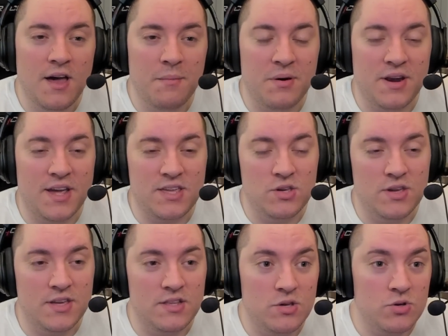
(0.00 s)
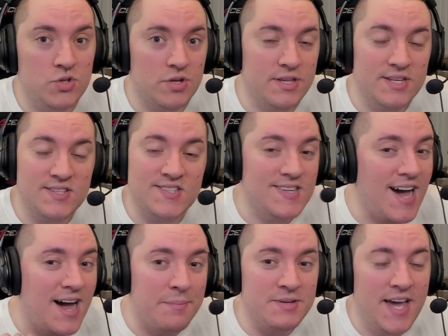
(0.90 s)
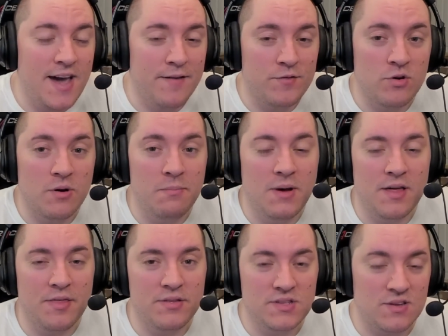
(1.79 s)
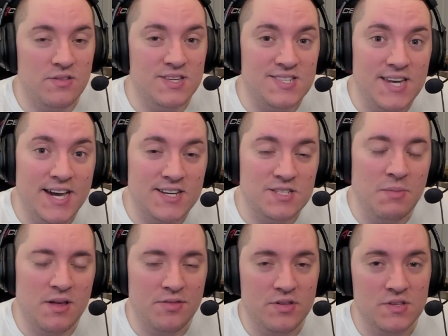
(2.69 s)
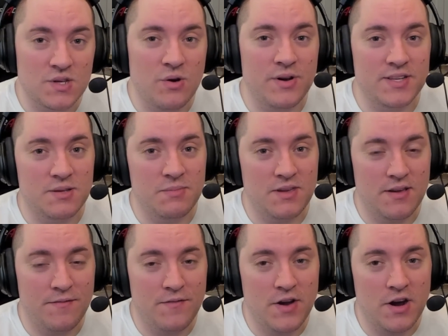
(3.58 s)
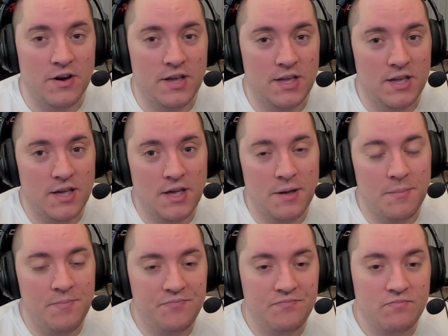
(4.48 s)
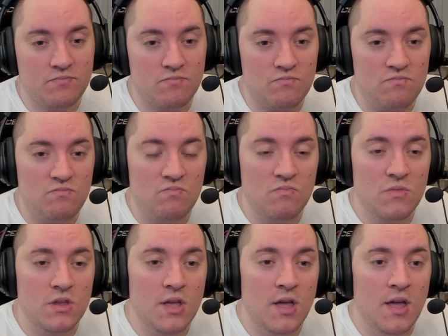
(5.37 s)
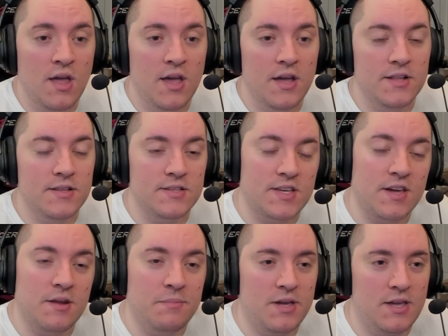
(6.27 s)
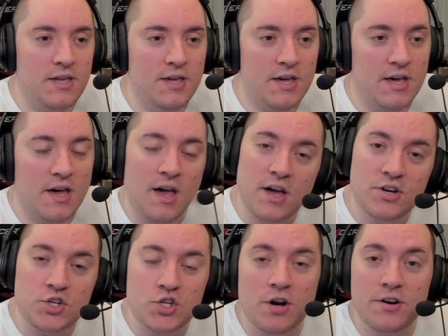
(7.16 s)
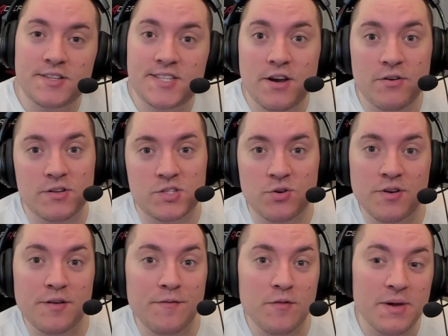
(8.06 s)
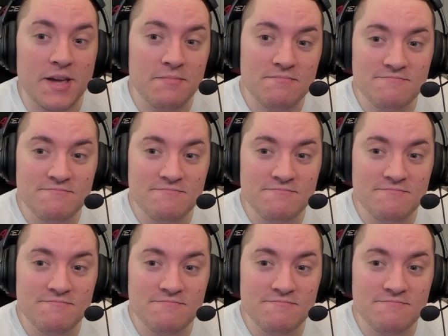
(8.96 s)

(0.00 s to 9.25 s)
but it usually stopped after a month. So this next month is going to be a very it's going to be uncharted territory for me.